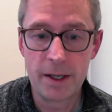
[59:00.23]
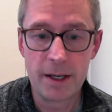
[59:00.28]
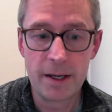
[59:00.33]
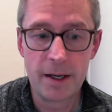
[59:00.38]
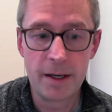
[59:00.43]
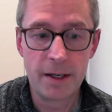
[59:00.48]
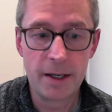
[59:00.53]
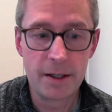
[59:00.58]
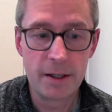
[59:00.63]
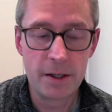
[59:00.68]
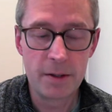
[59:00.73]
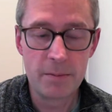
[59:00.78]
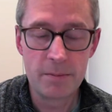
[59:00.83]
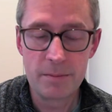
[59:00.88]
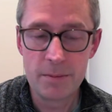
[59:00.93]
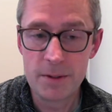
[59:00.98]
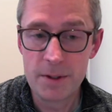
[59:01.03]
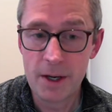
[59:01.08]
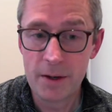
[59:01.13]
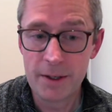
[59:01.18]
it, and then you
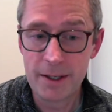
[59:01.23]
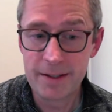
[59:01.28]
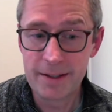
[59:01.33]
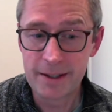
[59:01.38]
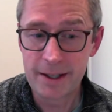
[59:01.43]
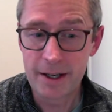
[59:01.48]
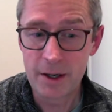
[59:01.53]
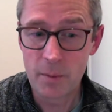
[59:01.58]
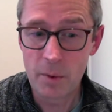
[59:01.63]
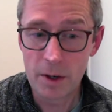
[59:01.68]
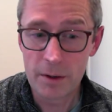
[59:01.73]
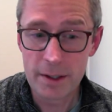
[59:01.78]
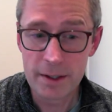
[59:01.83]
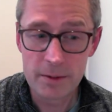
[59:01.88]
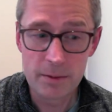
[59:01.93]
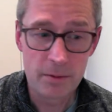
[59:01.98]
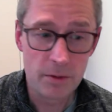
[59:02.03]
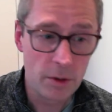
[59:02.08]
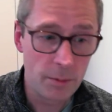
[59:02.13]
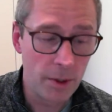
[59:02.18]
don't need to kind of
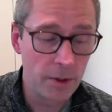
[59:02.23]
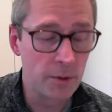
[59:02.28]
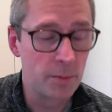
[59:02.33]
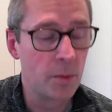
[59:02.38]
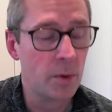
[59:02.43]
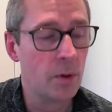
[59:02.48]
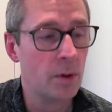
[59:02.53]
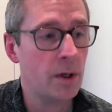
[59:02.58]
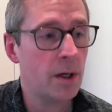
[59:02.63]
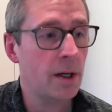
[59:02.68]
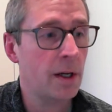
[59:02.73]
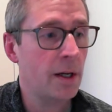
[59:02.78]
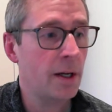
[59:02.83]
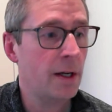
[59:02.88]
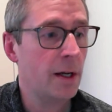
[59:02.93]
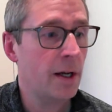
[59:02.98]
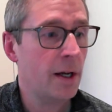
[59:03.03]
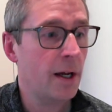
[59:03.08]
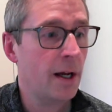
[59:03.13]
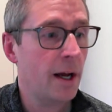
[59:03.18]
worry too much more.
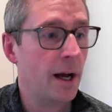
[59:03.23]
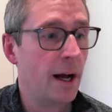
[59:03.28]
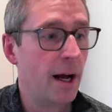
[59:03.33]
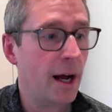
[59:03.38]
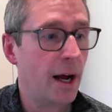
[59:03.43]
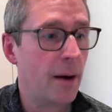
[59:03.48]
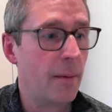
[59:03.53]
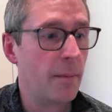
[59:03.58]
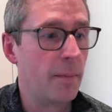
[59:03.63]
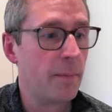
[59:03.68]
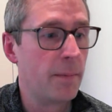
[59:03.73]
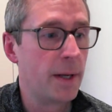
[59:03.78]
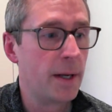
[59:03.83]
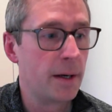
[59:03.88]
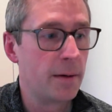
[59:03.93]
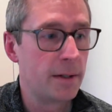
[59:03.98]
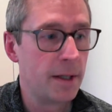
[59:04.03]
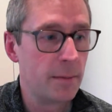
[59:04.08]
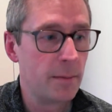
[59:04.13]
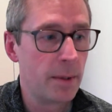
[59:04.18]

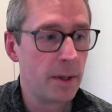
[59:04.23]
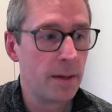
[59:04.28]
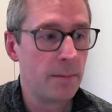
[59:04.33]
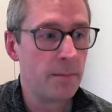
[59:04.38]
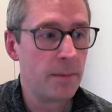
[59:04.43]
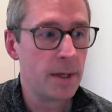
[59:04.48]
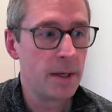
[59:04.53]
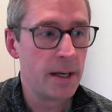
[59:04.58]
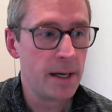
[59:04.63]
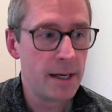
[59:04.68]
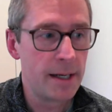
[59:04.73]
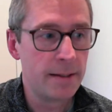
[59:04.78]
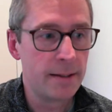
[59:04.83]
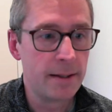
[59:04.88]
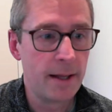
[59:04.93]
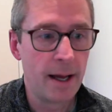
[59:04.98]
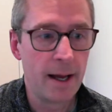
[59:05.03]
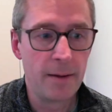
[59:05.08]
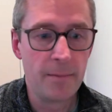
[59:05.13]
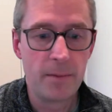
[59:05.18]
Timber needs
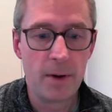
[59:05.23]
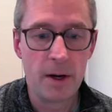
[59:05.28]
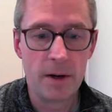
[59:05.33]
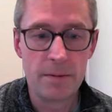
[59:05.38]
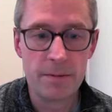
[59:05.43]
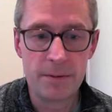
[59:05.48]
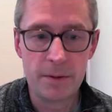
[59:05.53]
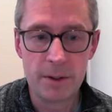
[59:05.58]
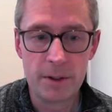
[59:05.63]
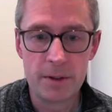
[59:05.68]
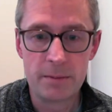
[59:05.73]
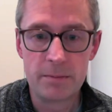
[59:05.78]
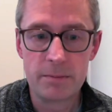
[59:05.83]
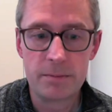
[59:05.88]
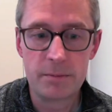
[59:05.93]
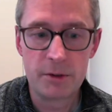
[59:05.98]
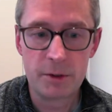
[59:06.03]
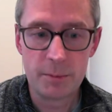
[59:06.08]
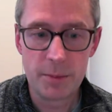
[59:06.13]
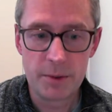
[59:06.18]
that overt,
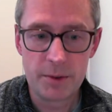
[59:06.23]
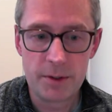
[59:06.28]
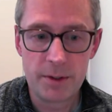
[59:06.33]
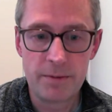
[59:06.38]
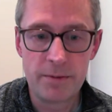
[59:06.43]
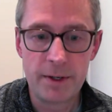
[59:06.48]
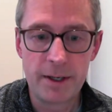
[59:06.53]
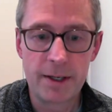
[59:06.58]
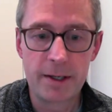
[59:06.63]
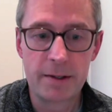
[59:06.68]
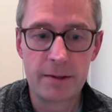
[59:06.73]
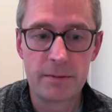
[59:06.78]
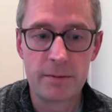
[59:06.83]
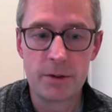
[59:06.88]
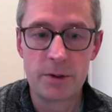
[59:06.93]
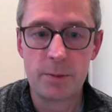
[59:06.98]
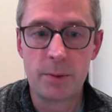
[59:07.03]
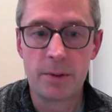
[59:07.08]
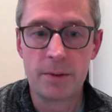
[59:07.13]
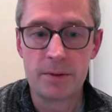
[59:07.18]
specific
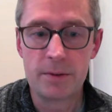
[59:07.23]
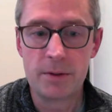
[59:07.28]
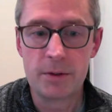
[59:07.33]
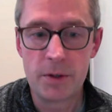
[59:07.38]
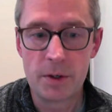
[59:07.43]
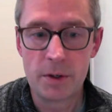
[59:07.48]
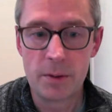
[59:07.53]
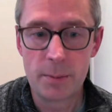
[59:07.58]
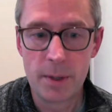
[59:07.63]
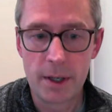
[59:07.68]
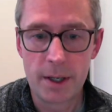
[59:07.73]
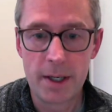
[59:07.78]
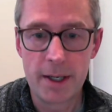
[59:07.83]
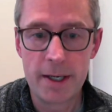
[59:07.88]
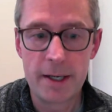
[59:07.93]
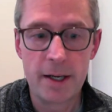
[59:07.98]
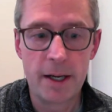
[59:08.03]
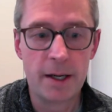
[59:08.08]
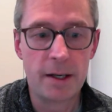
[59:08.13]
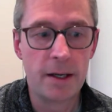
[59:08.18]
response to
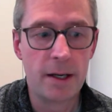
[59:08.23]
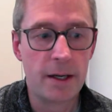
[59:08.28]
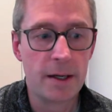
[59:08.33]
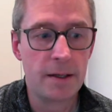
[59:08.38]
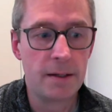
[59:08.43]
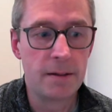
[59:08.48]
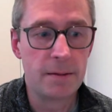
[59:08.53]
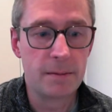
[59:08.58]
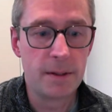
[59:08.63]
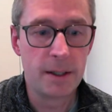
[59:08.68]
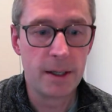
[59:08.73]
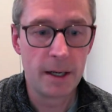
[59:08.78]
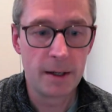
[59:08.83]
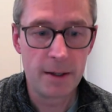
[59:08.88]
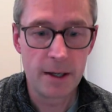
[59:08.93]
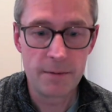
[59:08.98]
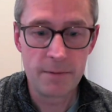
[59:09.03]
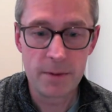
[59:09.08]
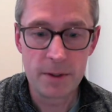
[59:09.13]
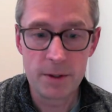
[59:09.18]
durability, and
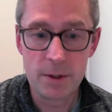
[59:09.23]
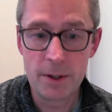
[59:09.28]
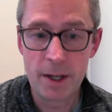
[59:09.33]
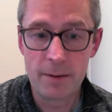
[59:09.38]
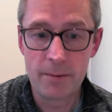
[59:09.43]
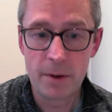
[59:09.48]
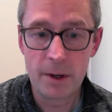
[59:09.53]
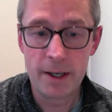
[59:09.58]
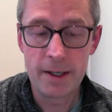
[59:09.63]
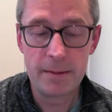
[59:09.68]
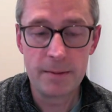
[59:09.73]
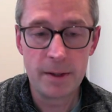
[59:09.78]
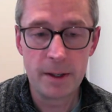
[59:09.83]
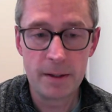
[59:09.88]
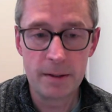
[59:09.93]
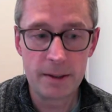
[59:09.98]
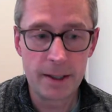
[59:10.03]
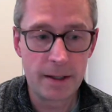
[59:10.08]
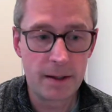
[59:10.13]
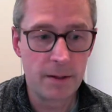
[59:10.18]
if we do that right
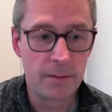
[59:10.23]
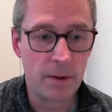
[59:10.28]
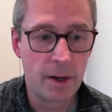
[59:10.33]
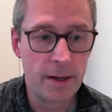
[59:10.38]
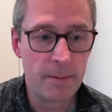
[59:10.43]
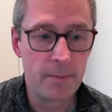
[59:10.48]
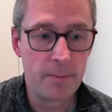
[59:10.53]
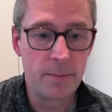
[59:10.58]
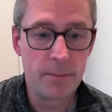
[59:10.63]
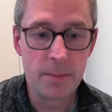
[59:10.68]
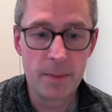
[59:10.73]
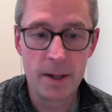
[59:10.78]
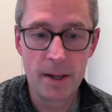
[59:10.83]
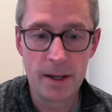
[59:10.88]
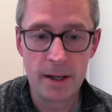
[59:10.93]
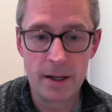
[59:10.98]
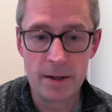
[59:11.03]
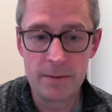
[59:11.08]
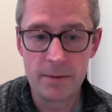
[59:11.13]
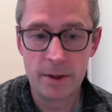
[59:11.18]
and get the right
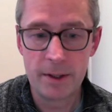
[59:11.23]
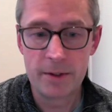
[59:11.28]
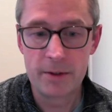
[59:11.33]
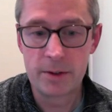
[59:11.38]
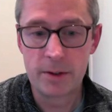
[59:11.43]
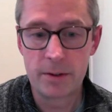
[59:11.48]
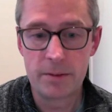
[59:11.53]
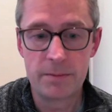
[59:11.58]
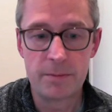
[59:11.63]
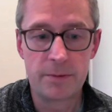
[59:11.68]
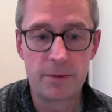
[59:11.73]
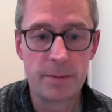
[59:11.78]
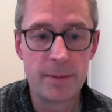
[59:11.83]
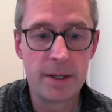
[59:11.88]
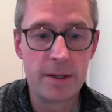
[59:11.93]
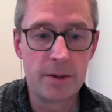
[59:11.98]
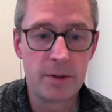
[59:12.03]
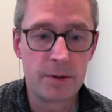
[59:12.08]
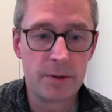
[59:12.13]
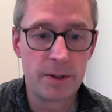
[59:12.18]
advice on from
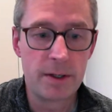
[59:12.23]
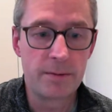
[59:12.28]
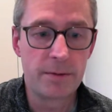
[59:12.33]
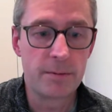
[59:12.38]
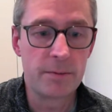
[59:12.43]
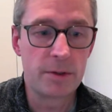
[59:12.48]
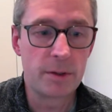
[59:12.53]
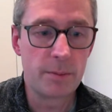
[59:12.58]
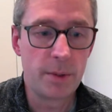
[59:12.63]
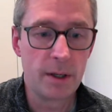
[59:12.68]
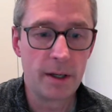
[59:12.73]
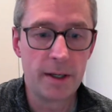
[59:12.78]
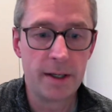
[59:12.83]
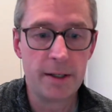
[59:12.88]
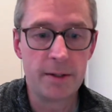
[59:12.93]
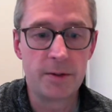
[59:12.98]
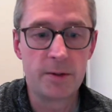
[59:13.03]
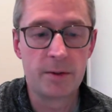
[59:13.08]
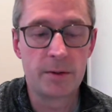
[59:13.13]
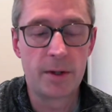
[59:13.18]
industry, from
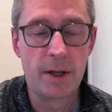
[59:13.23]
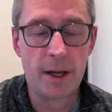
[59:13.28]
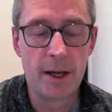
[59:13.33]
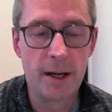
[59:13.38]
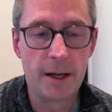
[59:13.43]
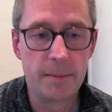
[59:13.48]
suppliers,